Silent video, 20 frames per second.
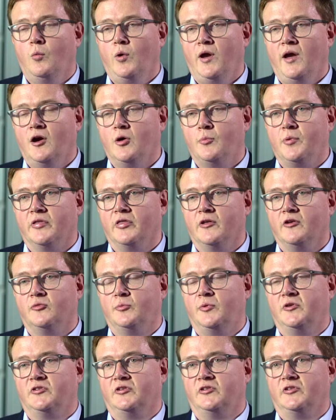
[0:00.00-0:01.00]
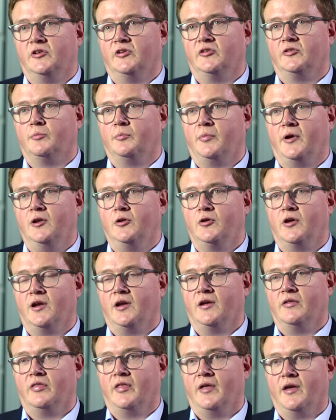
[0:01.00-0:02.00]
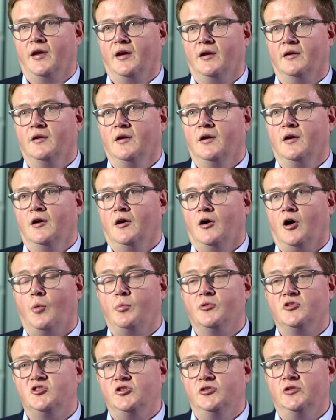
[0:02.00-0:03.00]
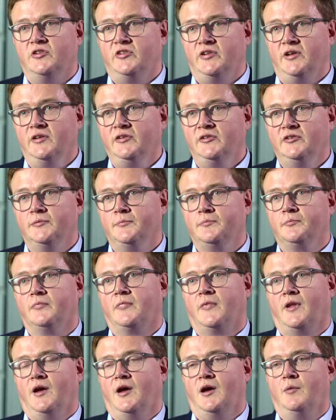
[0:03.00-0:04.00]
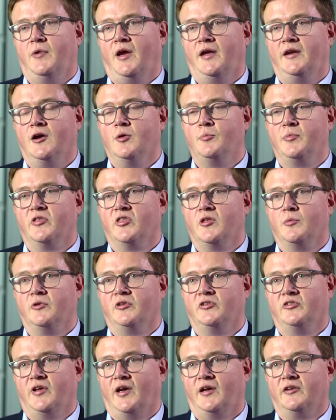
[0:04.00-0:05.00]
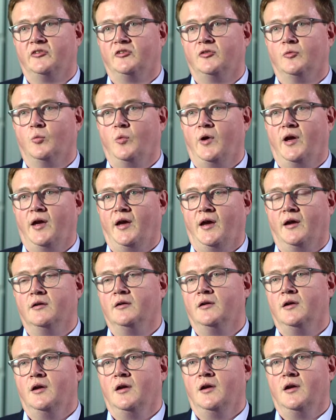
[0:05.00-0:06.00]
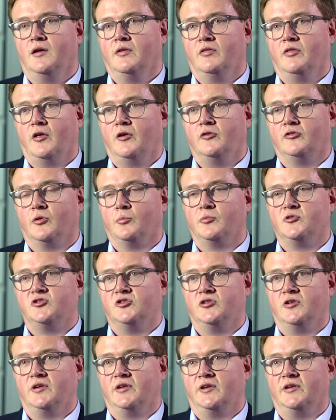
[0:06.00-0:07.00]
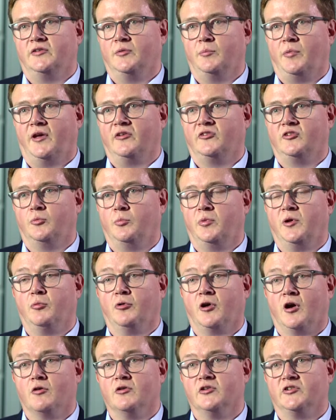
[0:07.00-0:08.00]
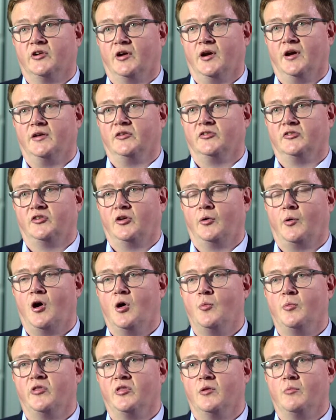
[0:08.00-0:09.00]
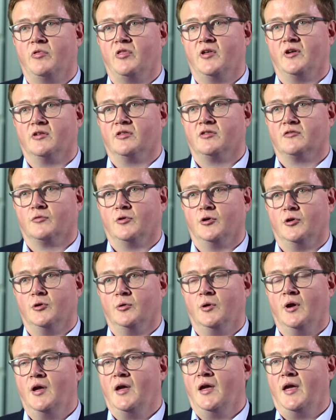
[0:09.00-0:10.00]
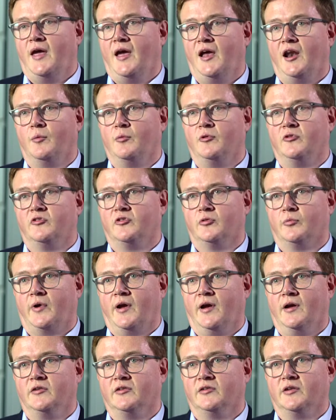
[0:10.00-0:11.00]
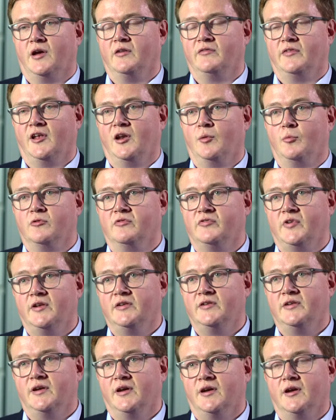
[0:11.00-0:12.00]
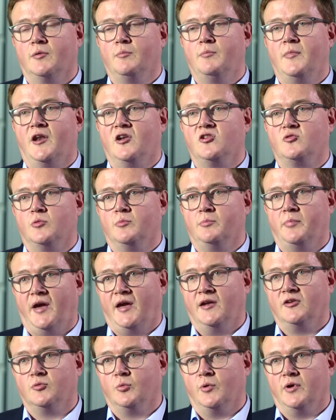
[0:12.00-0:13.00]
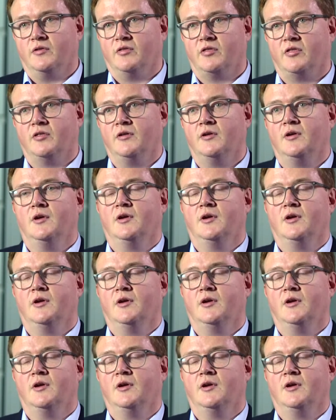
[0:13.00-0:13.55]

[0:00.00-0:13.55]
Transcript: We're helping those businesses by looking at their opportunities and helping them assess where those opportunities are best to be prioritized. So we're helping them think through elements around available funding, management bandwidth,